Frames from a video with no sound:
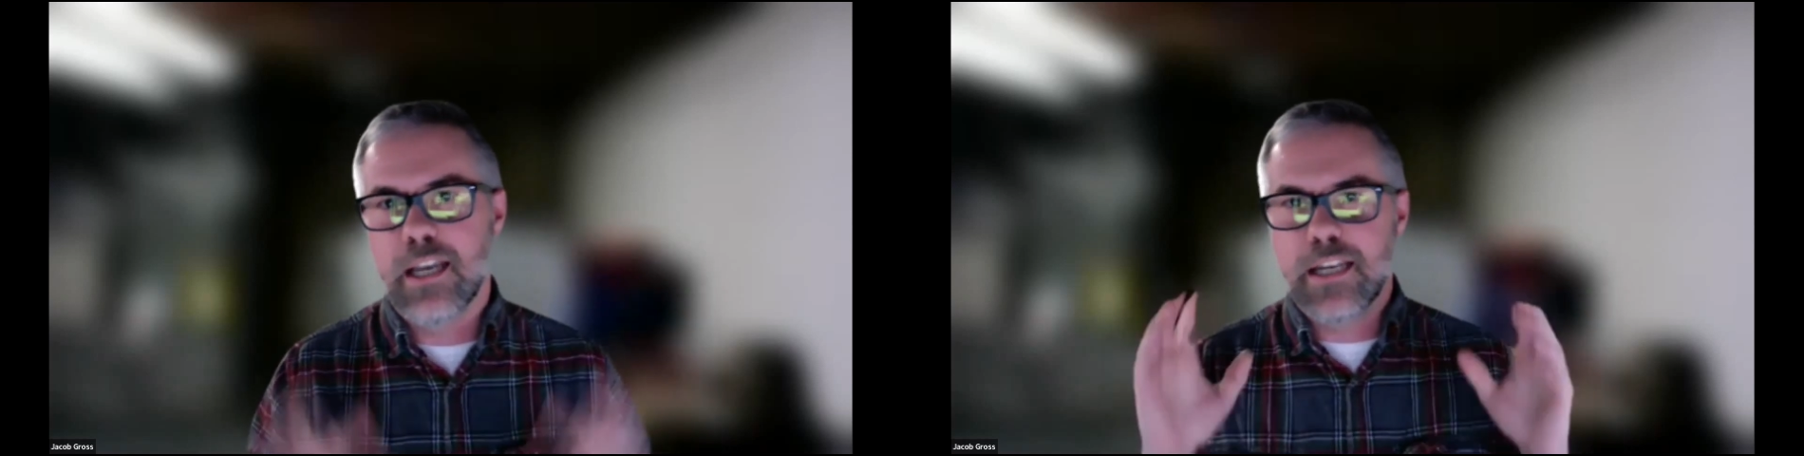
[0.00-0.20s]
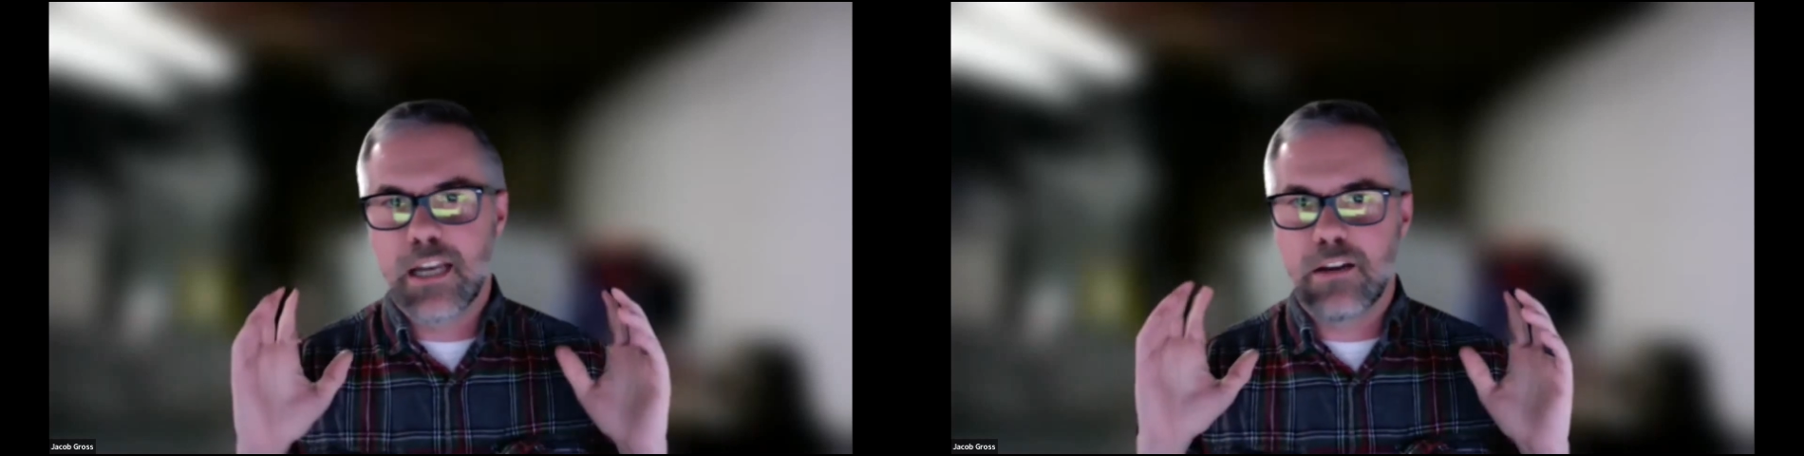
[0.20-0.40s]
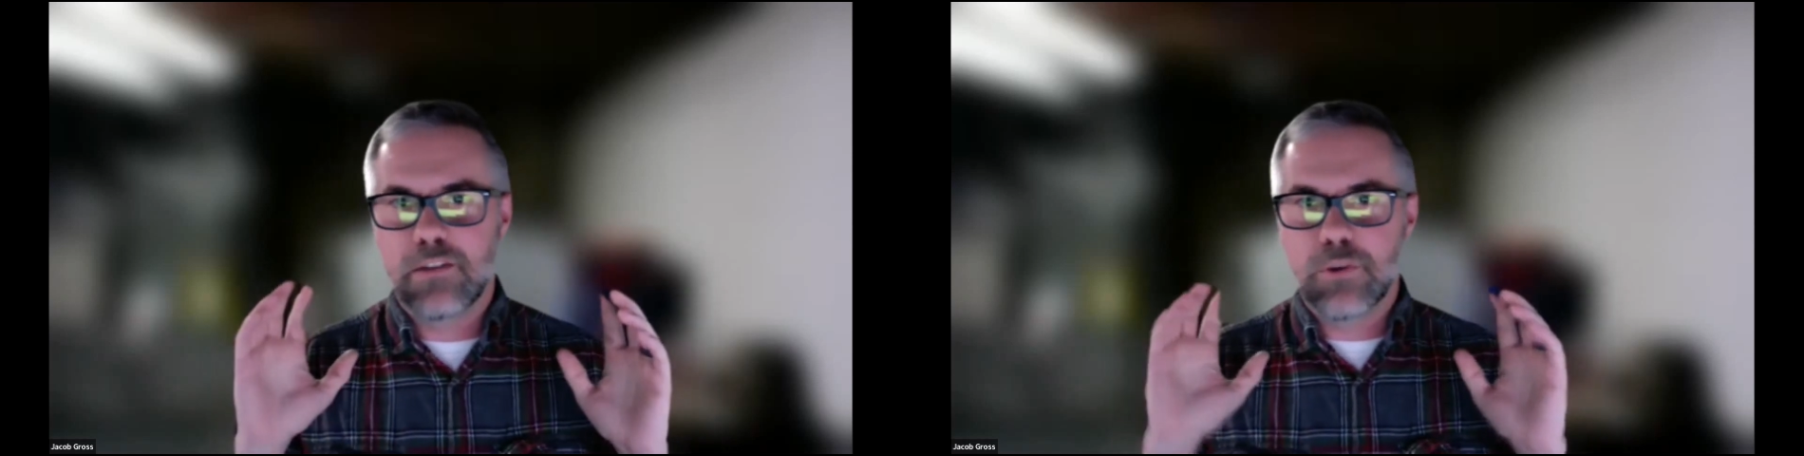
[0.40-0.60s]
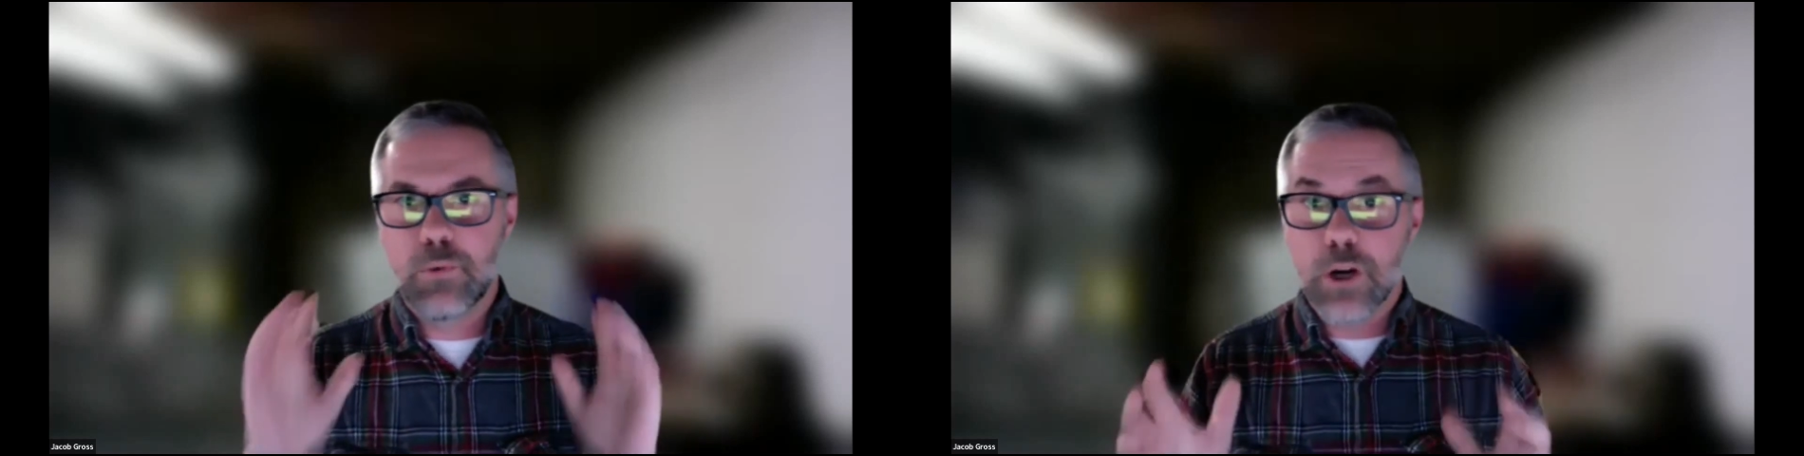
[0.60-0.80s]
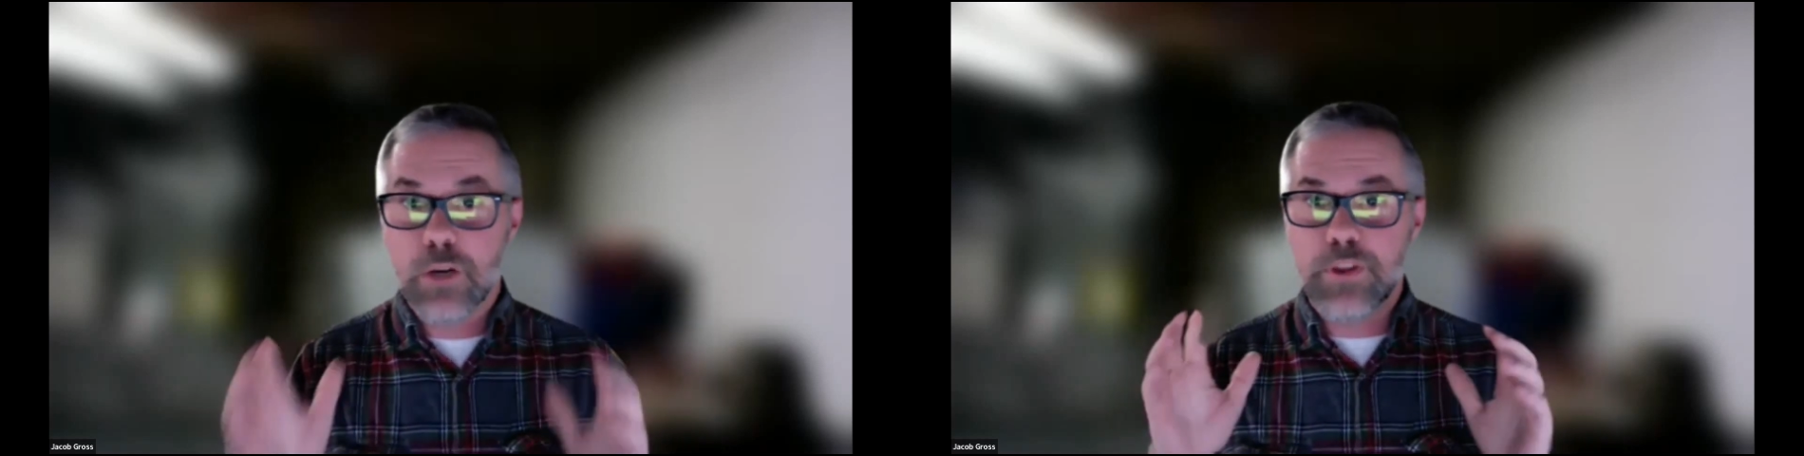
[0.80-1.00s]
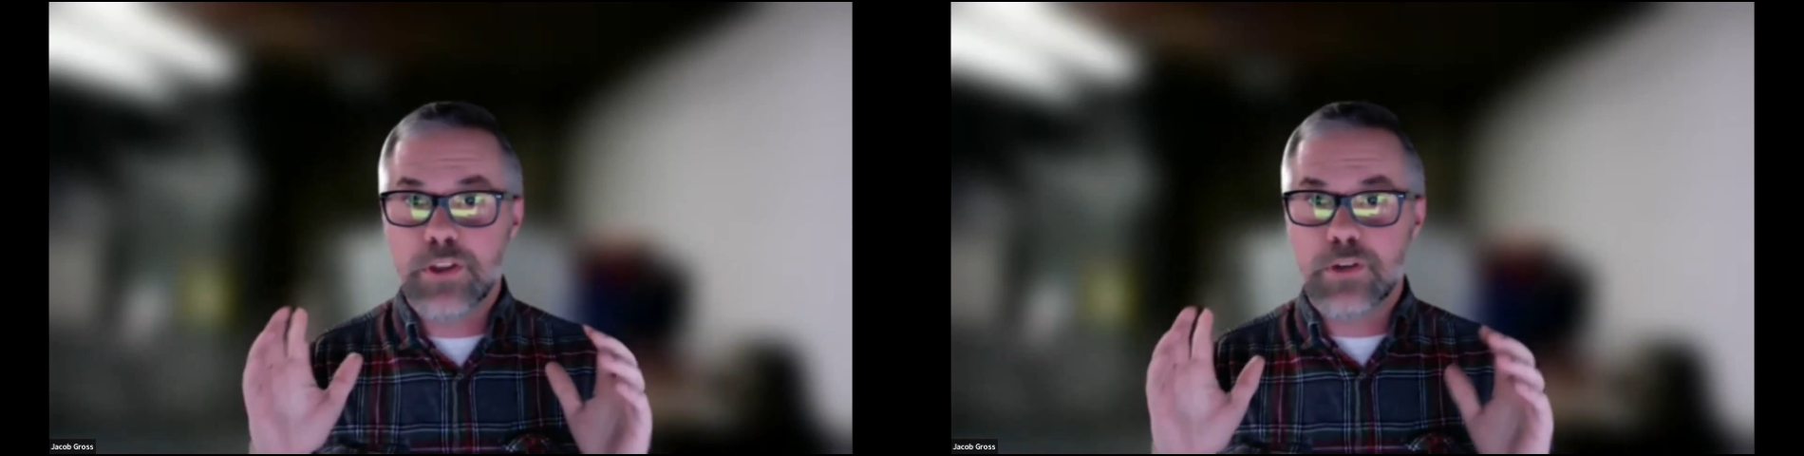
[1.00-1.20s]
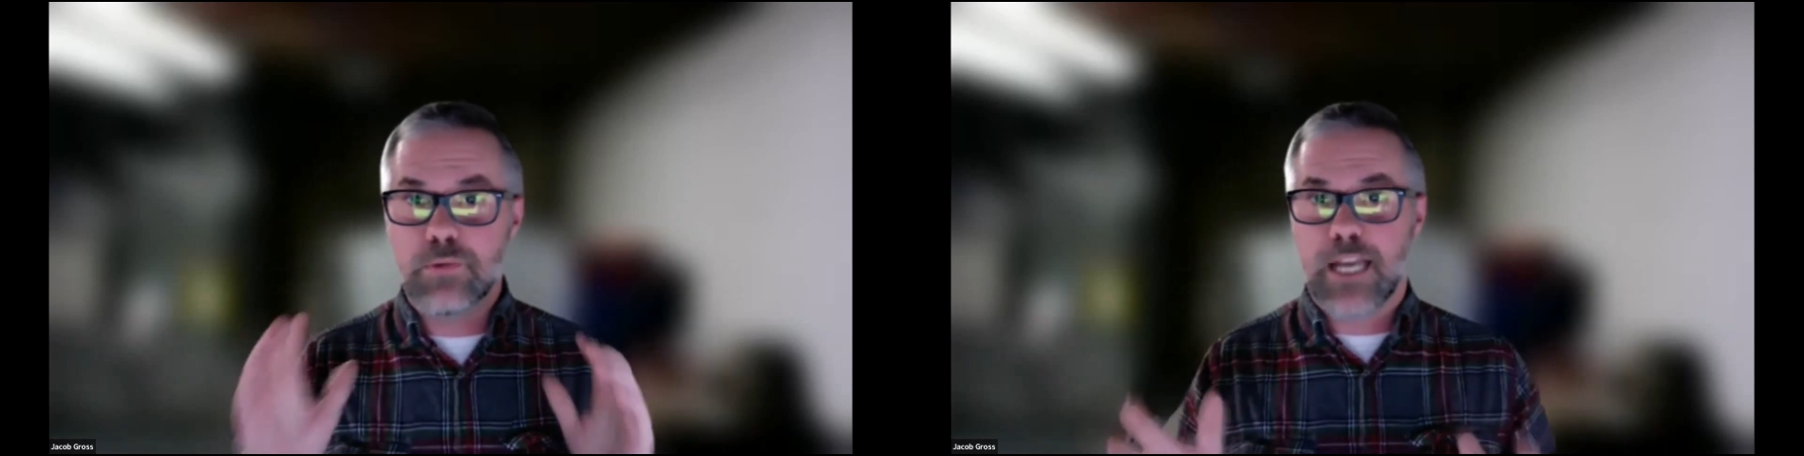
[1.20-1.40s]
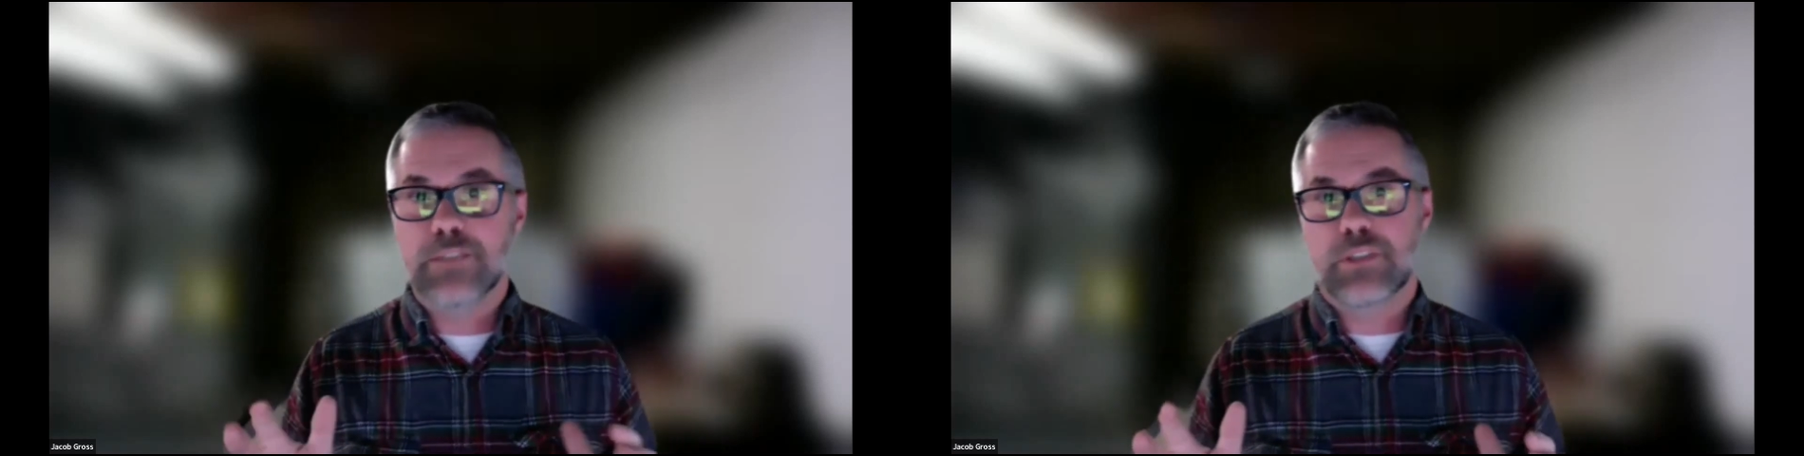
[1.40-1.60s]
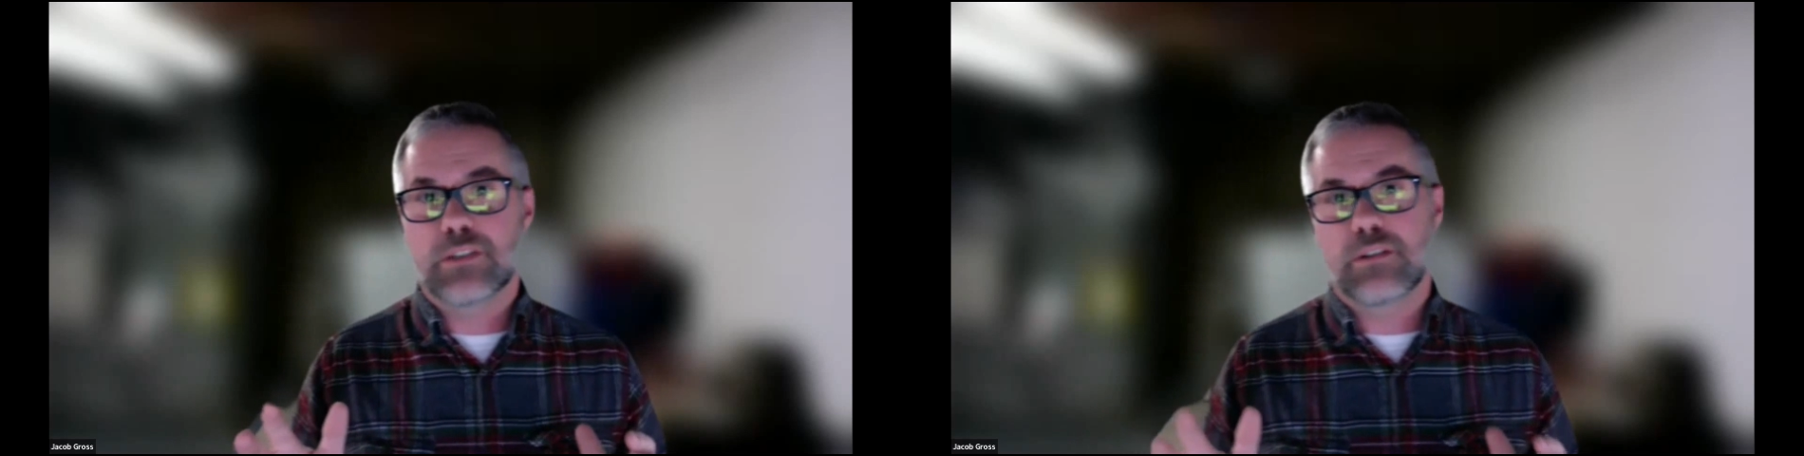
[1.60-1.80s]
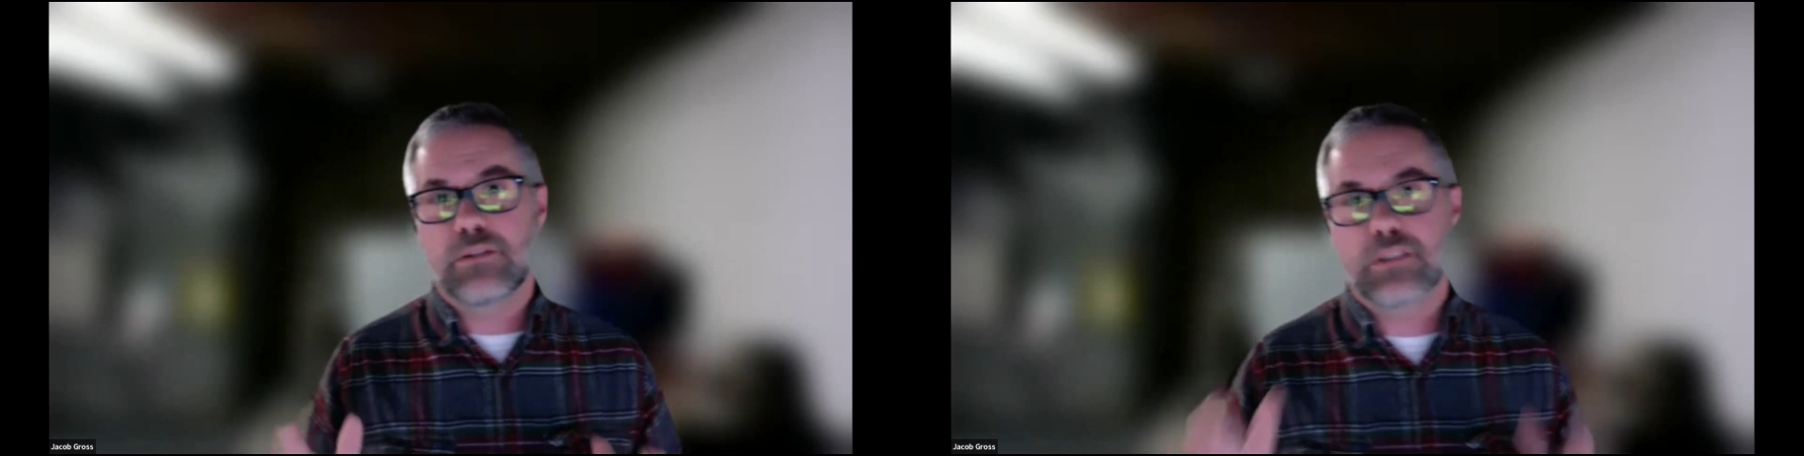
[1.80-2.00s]
Now, if you work with graduate
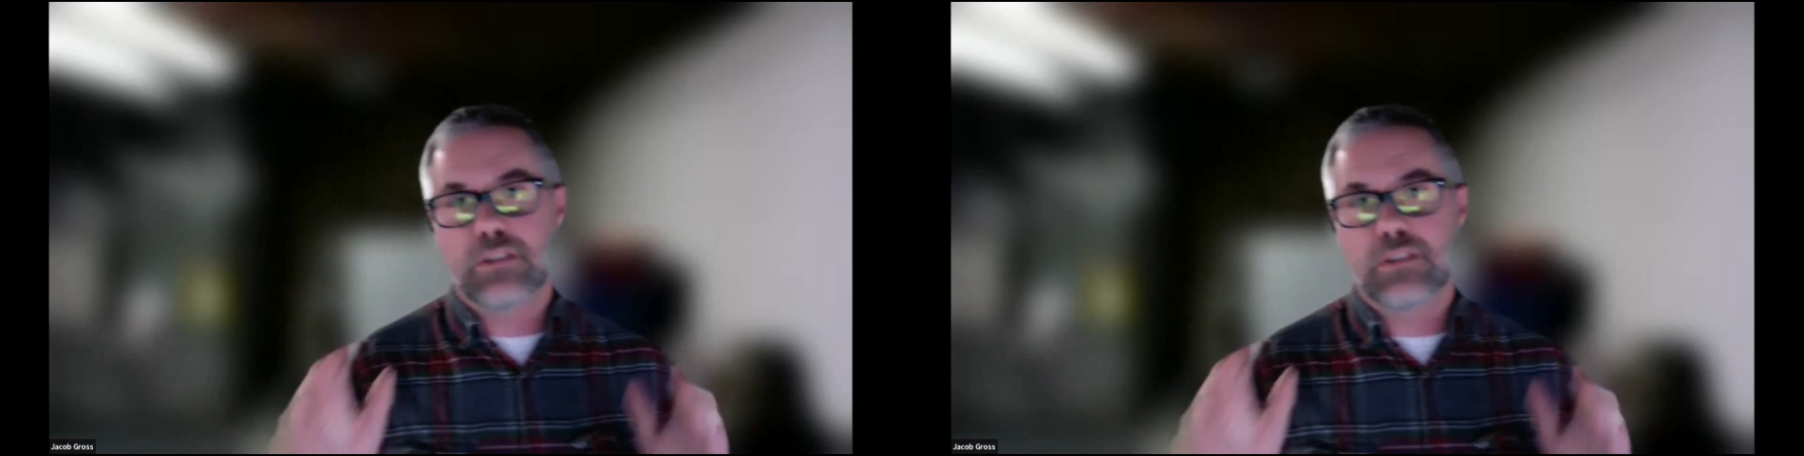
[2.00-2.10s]
students at the